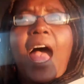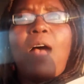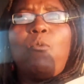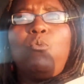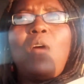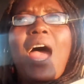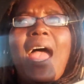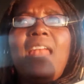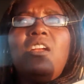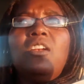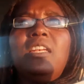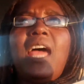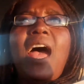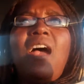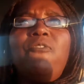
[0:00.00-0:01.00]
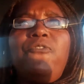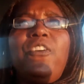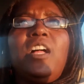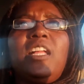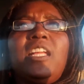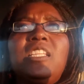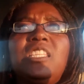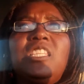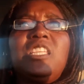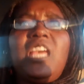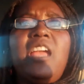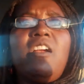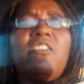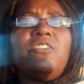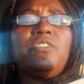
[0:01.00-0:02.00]
Ride or die fucking
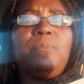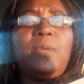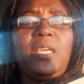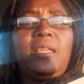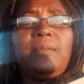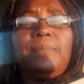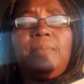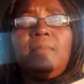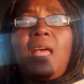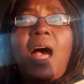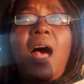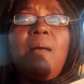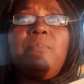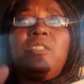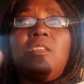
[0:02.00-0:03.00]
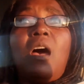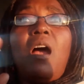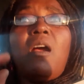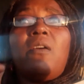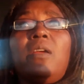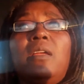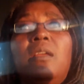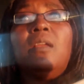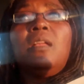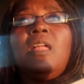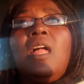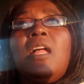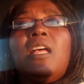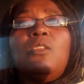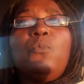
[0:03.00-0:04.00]
scares me. I'm sorry.
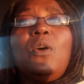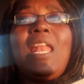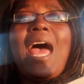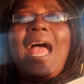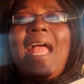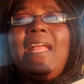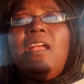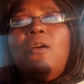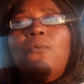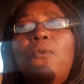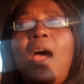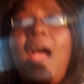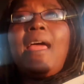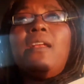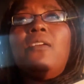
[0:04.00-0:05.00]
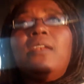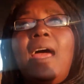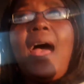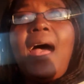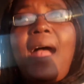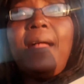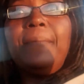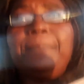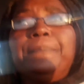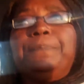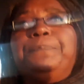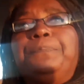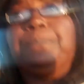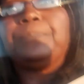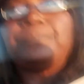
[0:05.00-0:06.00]
Because when I hear ride or die,
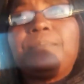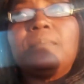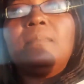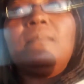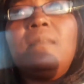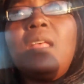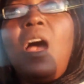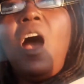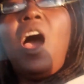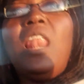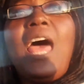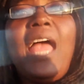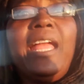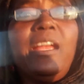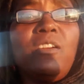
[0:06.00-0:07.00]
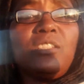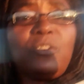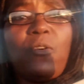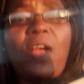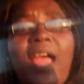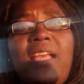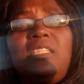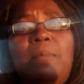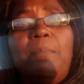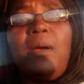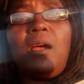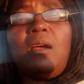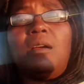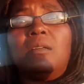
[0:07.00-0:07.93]
all I hear is crash and burn.